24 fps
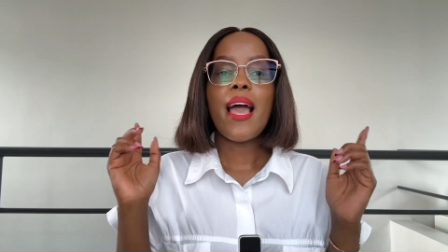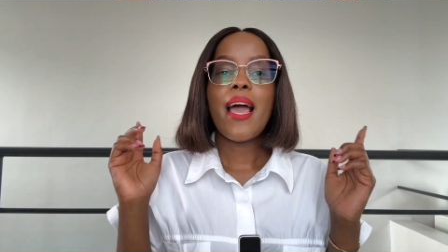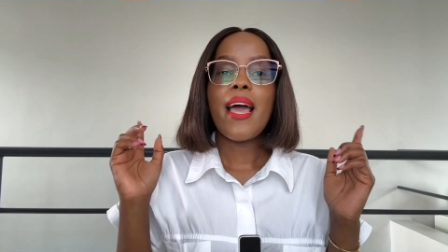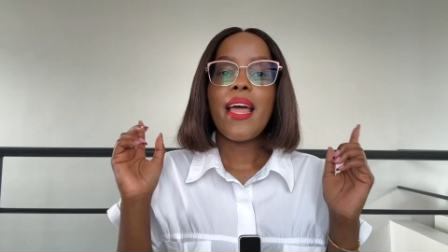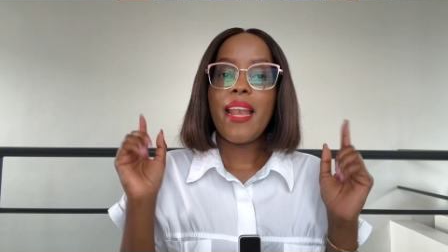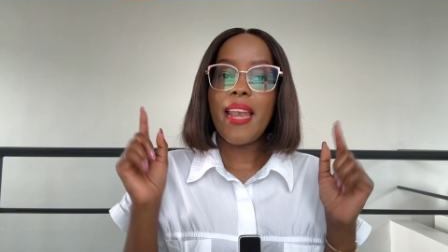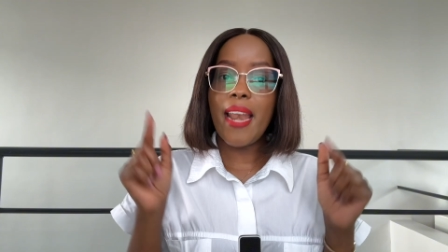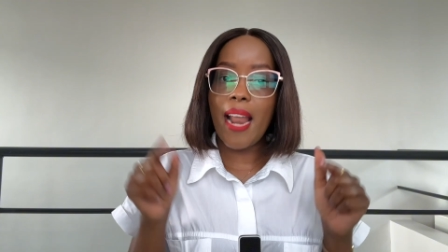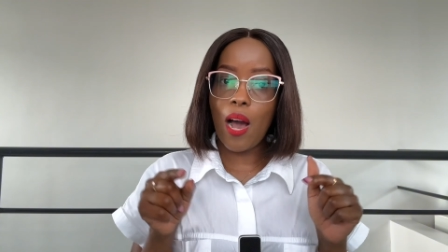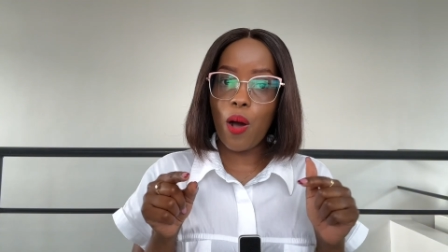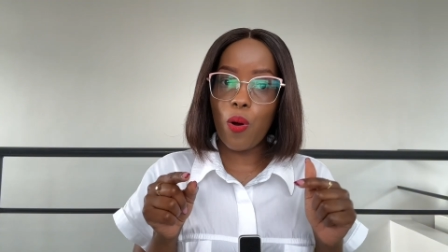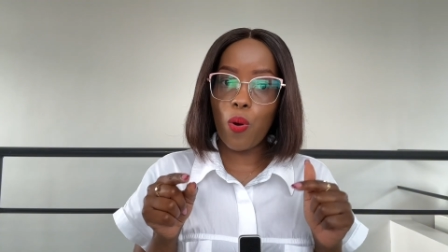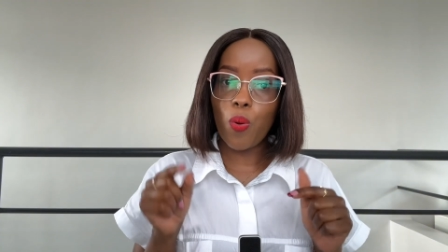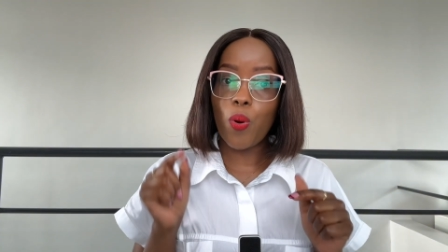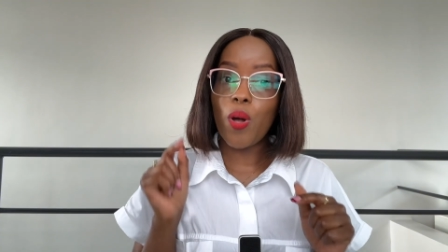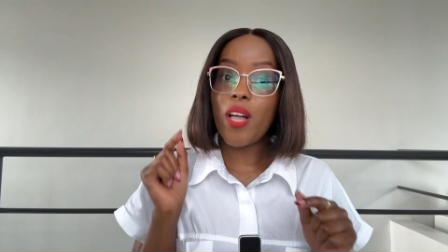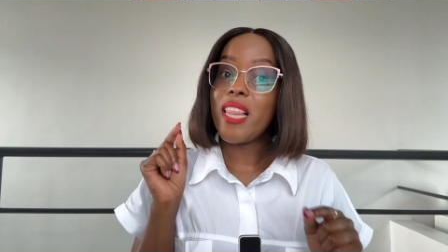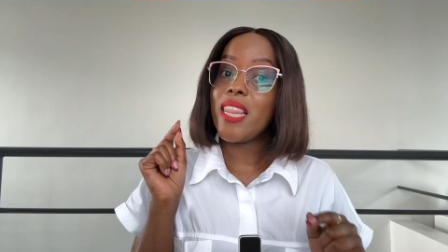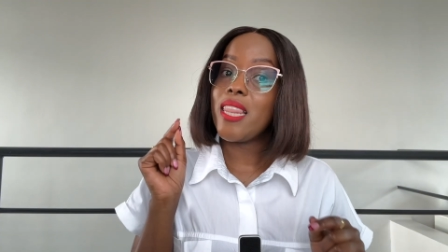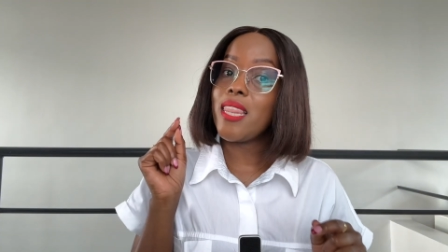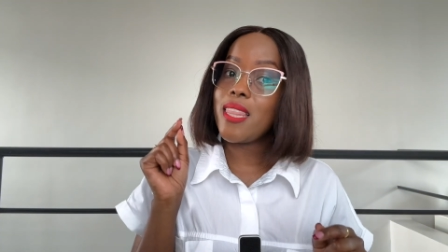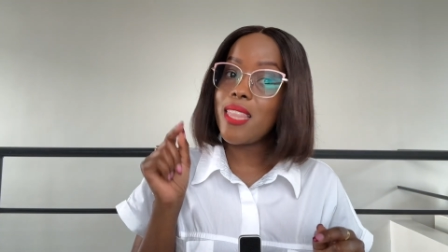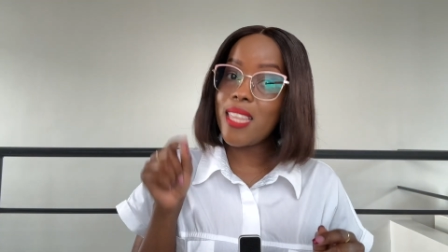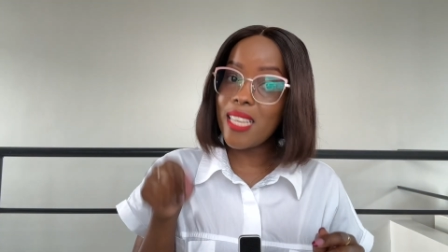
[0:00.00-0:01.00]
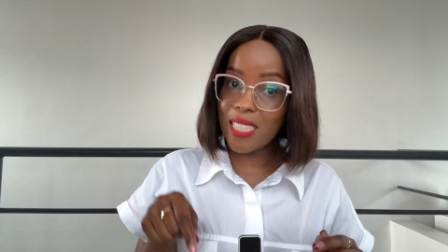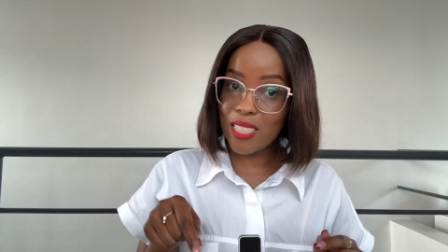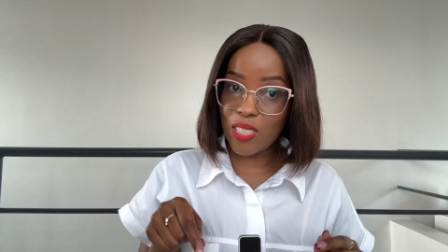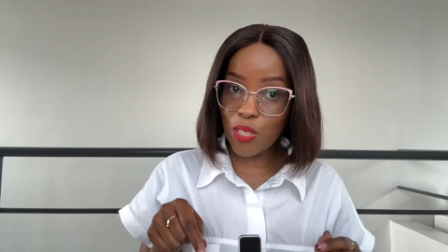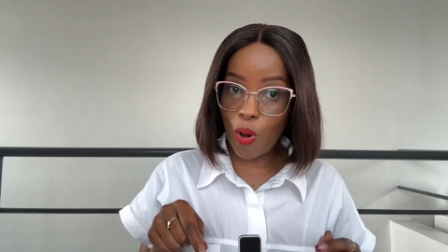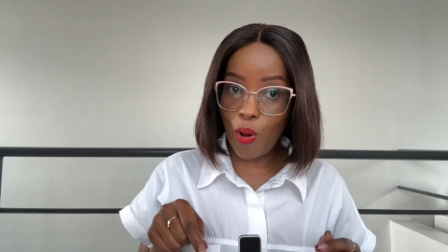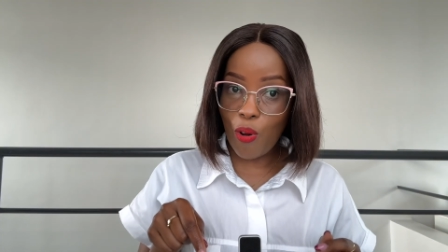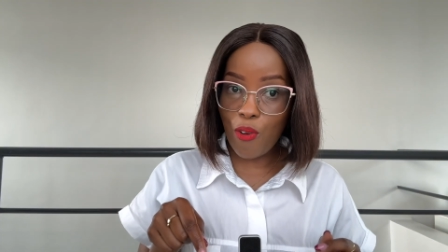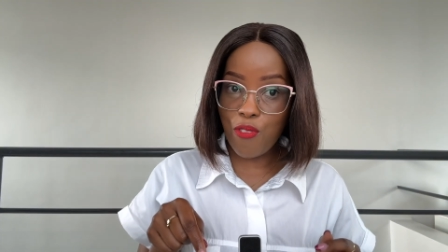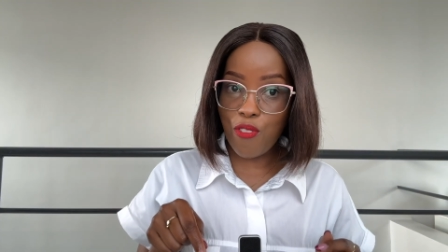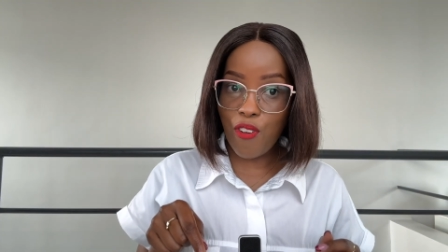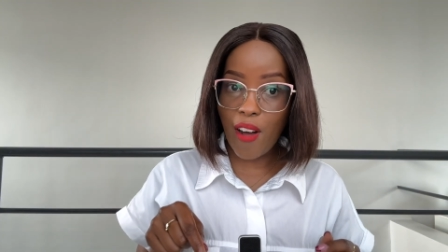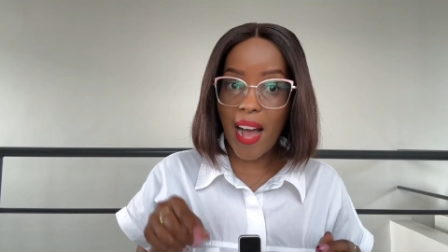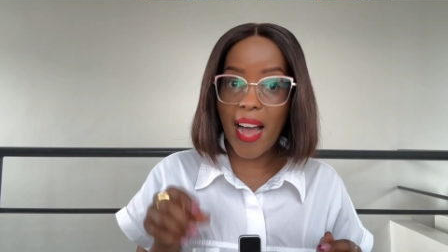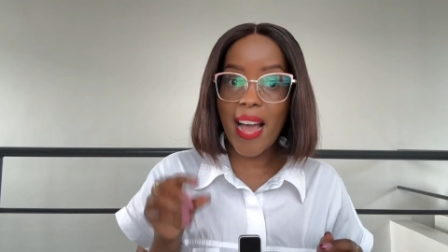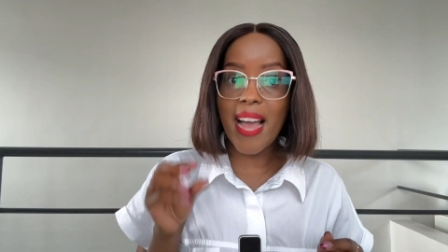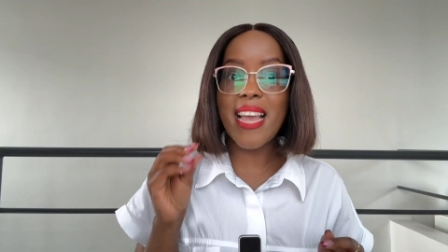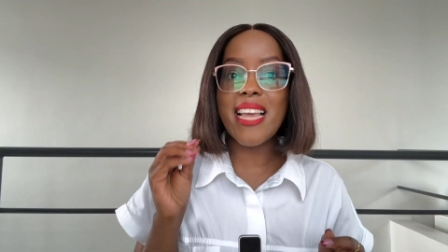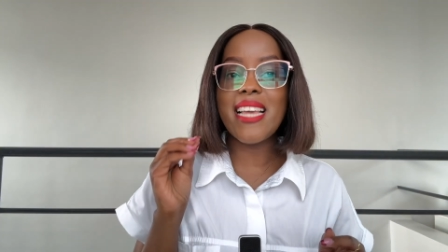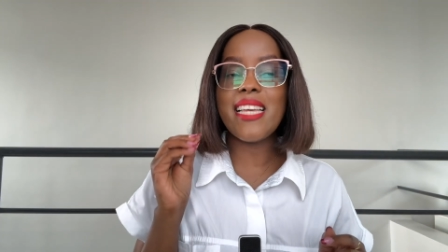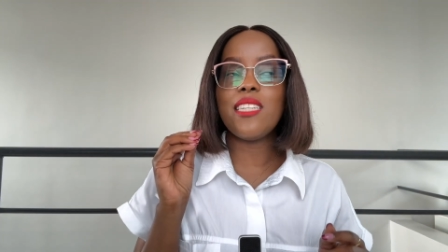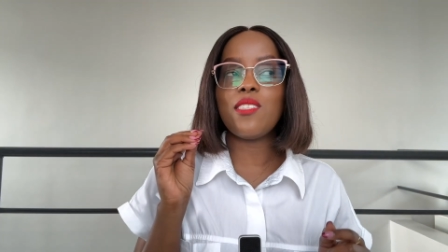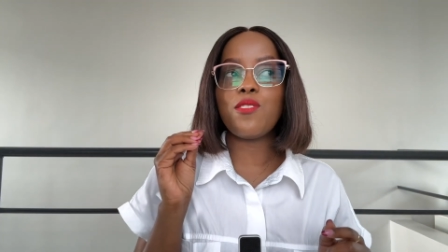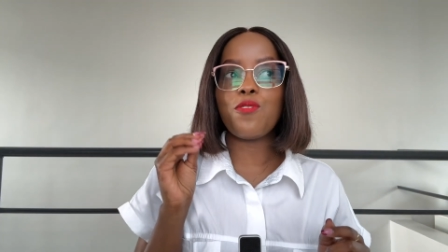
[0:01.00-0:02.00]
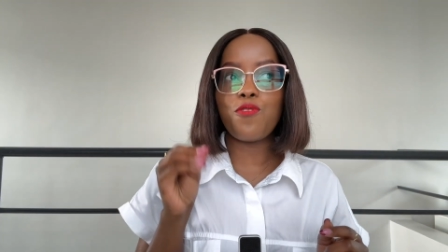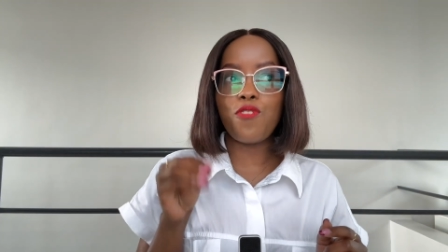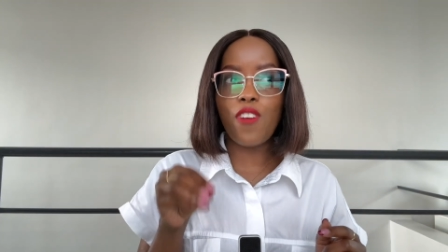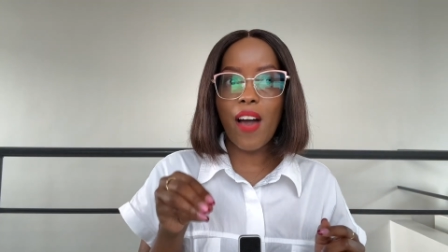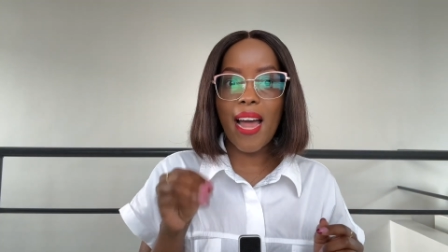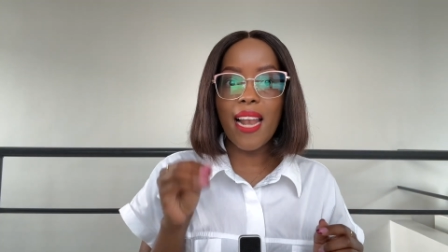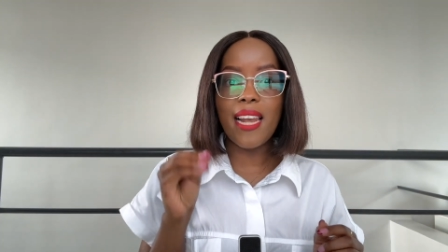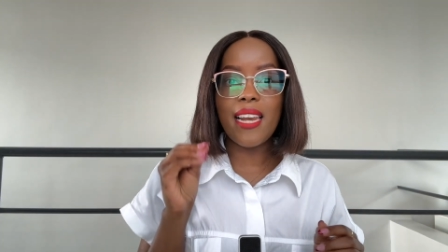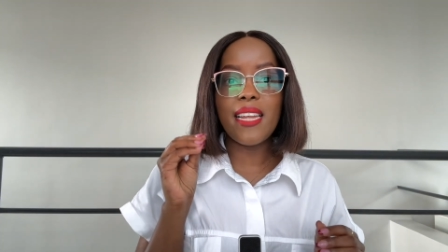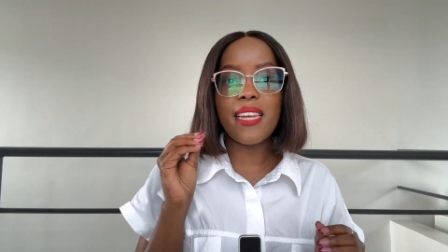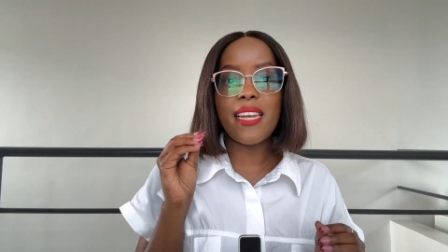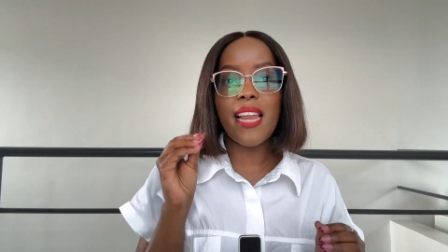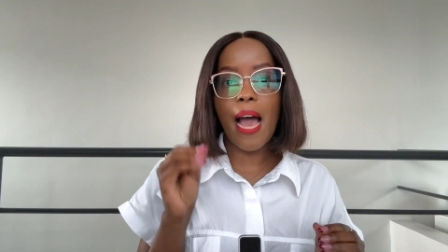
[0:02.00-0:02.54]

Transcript: Now, this offer is valid